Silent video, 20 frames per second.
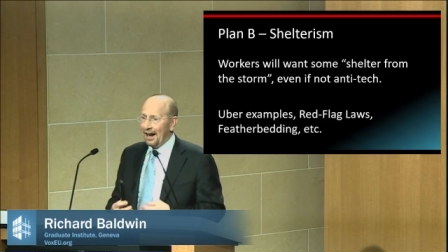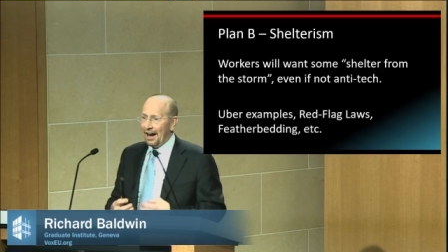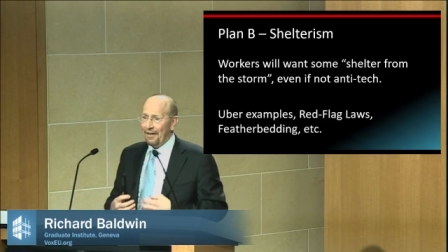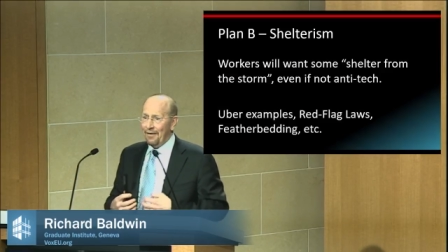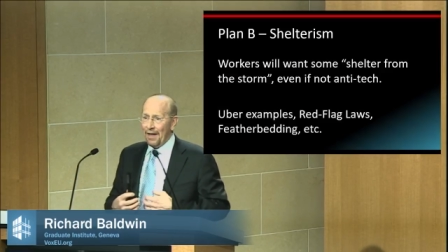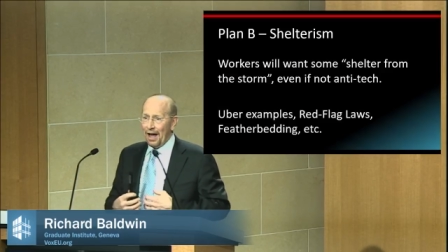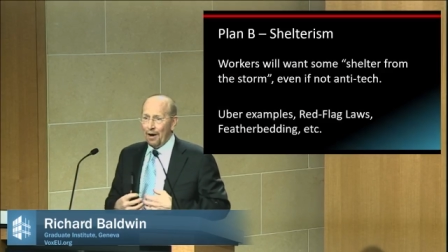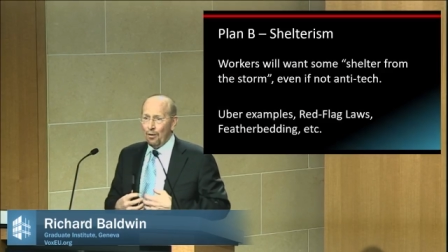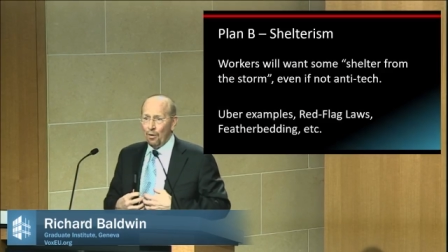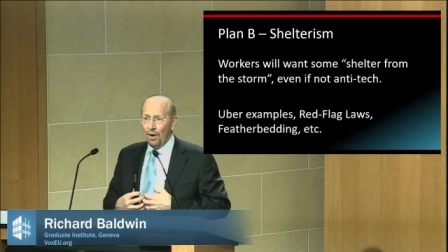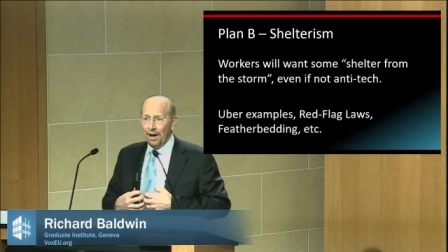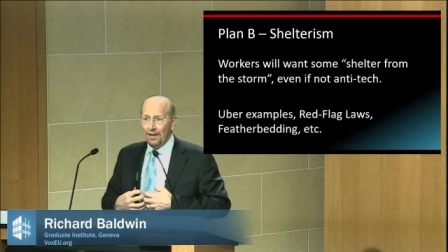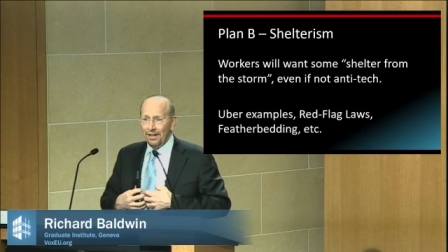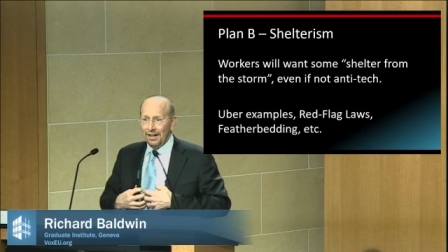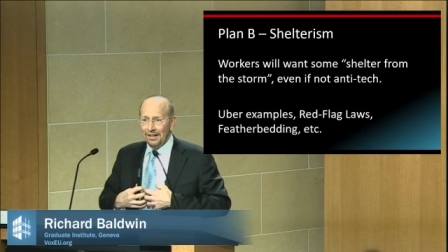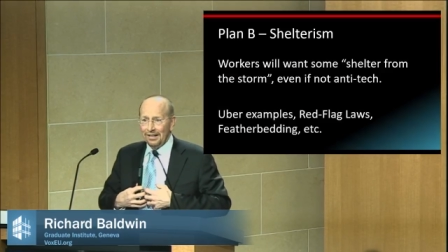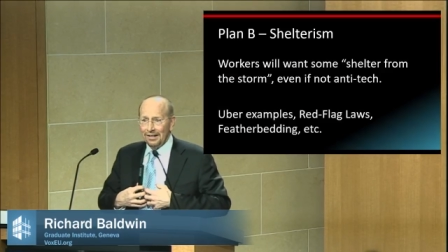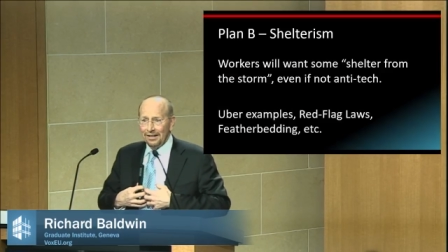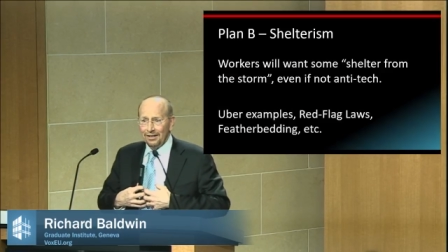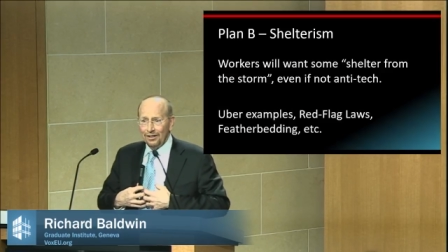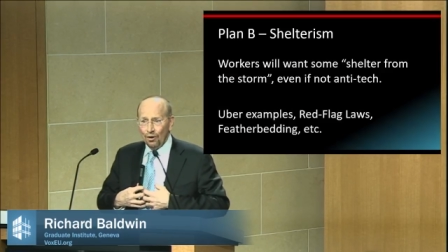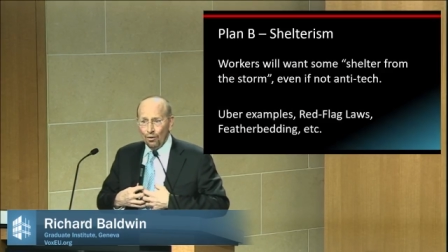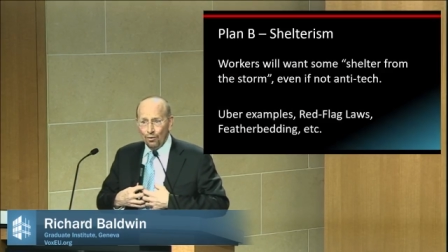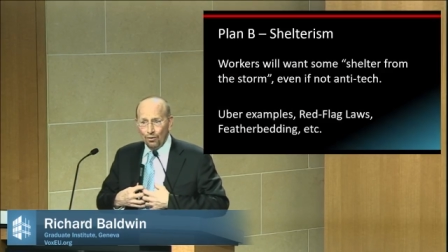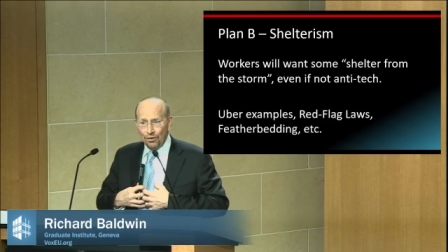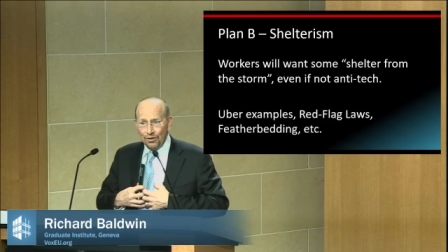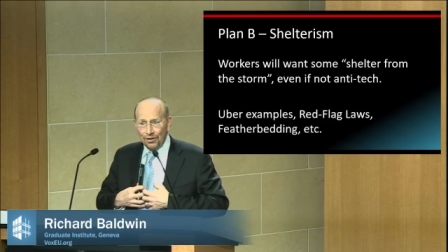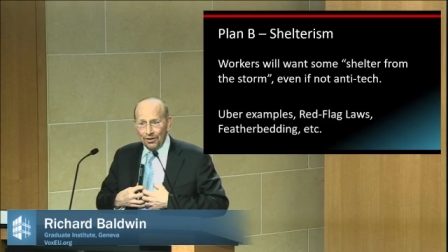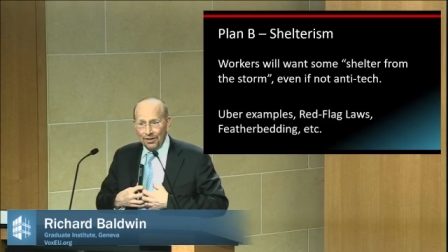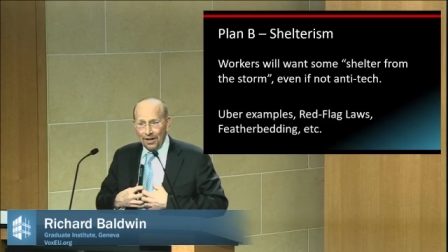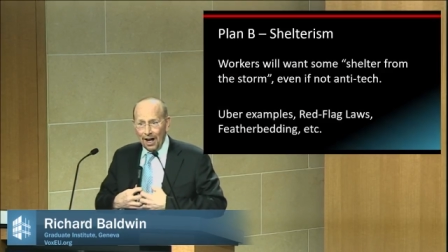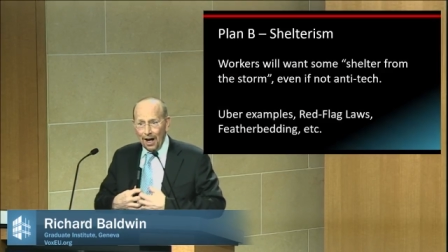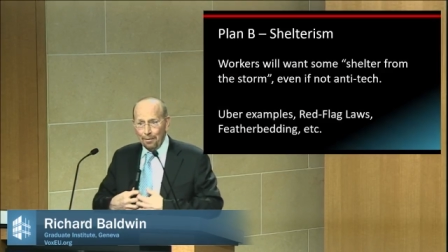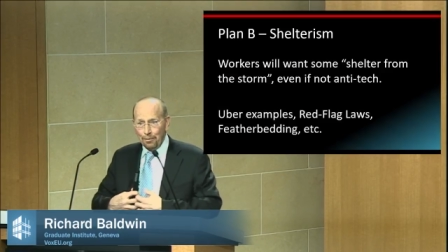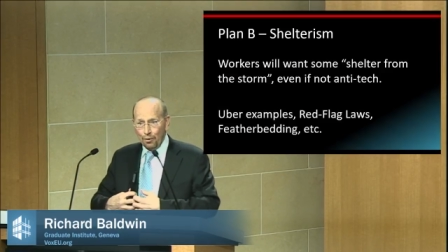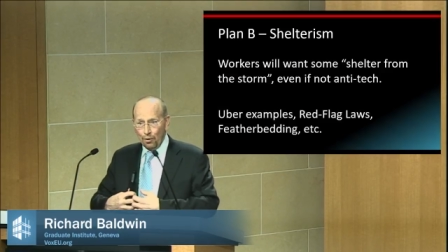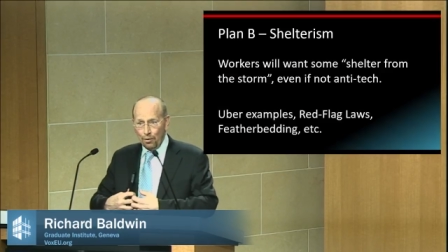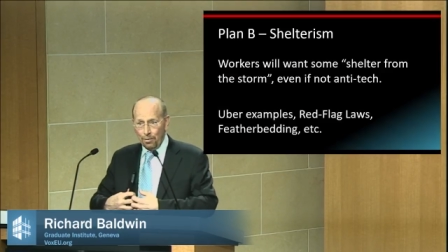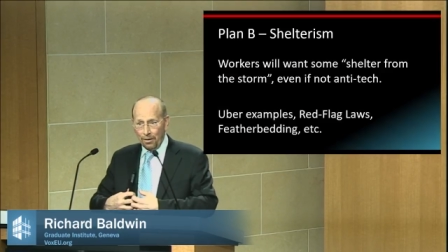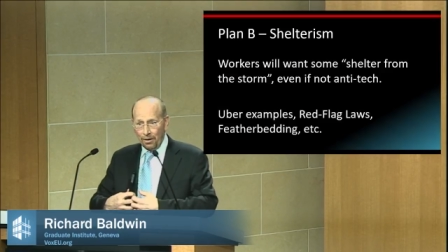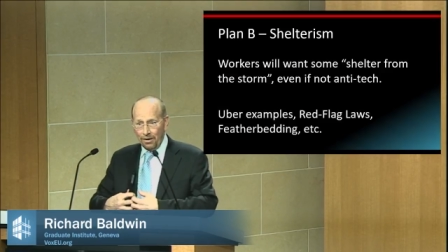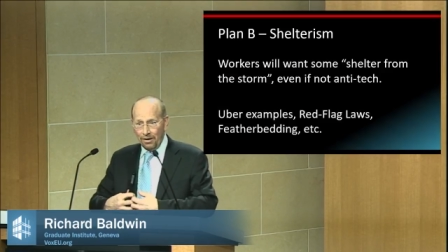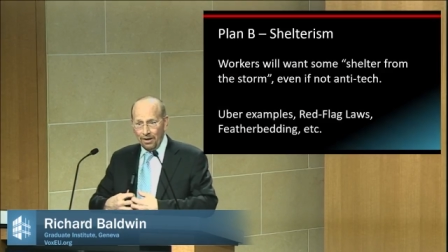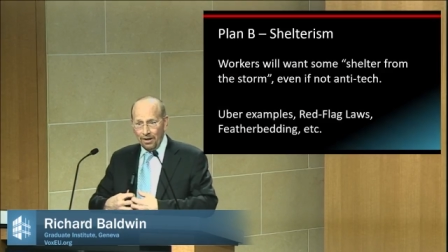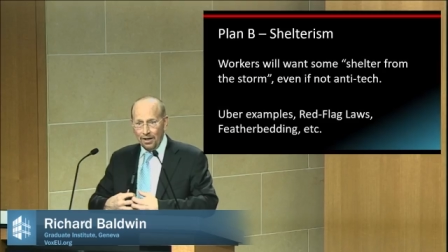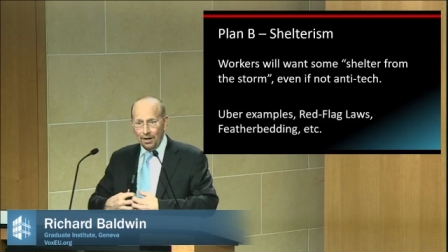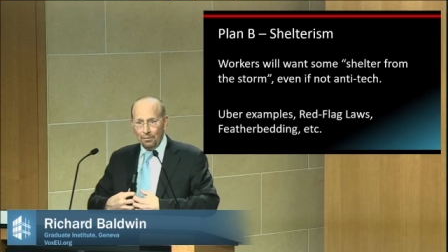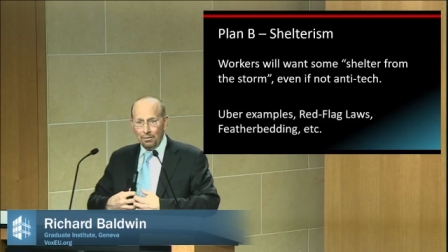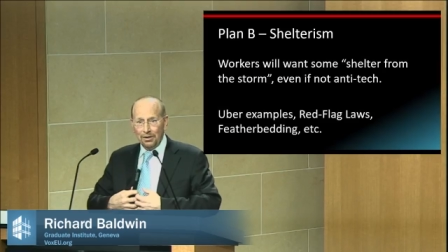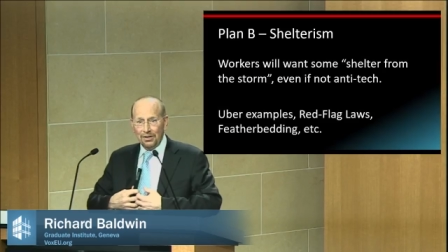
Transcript: and that way they don't stop Uber,